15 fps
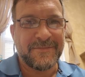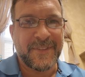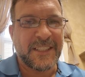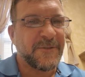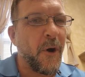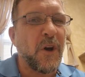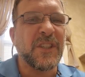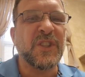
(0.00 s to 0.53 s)
It's
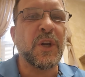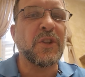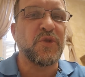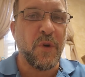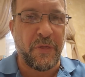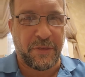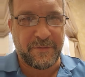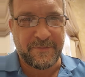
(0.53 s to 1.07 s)
focusing on
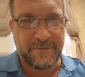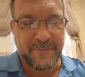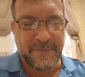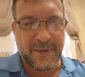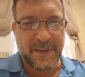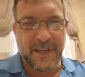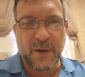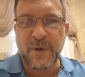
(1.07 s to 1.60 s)
truth.
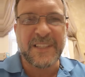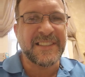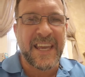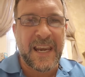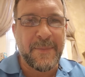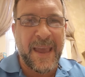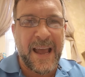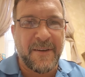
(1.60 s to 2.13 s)
What does the
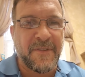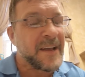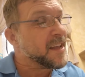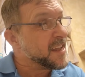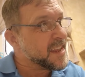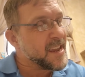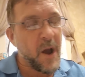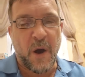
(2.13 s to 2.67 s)
enemy have?
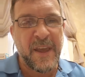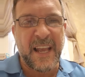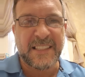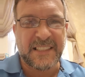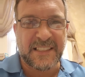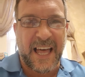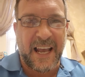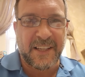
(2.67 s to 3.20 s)
Oh, he has
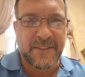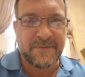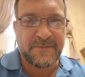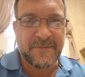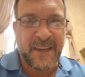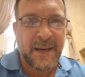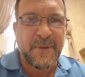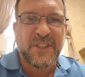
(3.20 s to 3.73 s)
his lies.
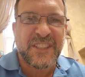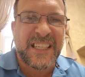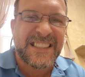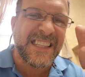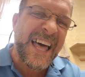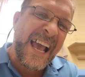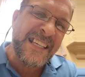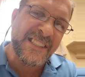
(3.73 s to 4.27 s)
The enemy just
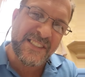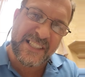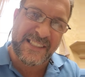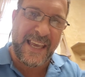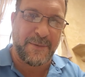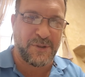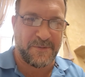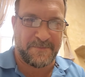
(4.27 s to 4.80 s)
has lies and
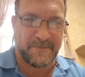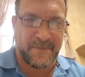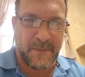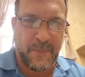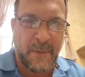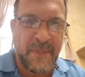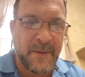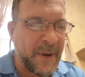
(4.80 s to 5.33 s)
deception.
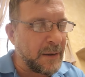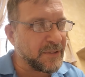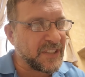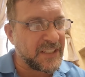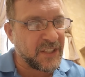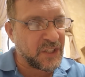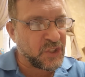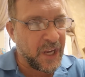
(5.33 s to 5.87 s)
Remember, the Bible
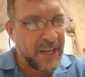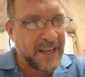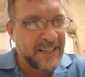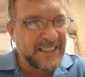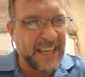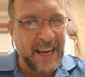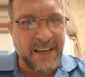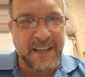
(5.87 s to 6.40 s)
says that
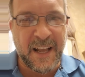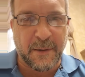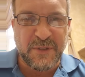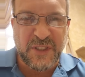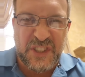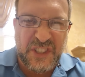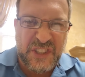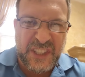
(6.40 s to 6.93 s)
Satan comes
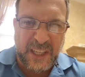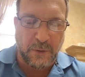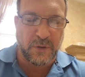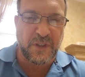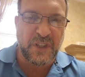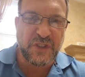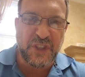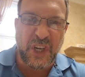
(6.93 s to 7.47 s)
to steal,
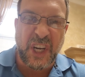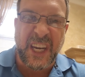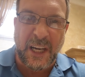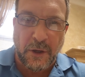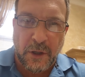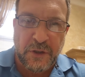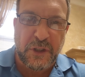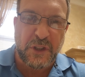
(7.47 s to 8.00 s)
to
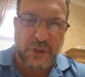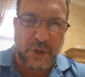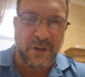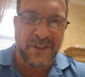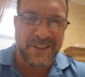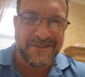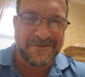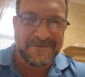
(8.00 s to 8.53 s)
kill, and
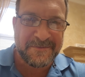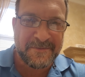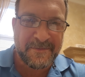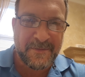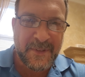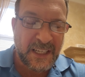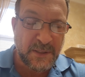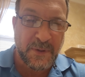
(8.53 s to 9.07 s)
destroy.
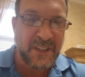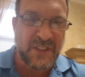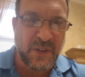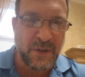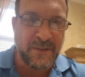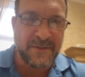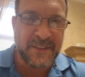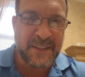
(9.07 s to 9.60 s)
That's what he's
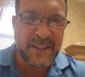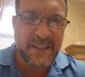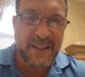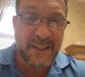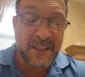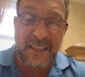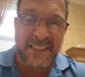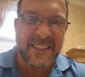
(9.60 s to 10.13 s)
doing.
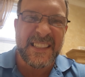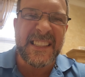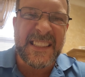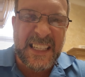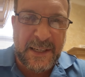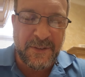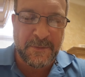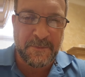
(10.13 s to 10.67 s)
He's
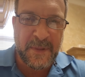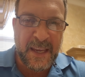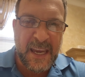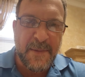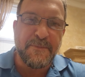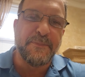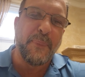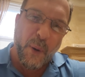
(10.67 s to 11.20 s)
deceiving.
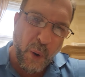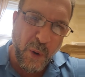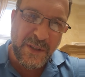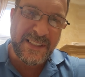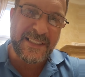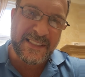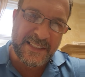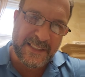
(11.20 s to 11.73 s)
He
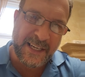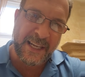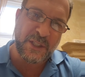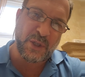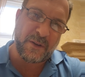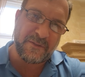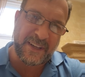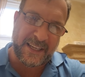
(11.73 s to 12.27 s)
poses as an
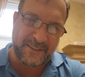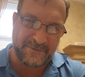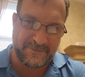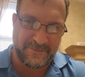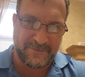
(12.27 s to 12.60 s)
angel of light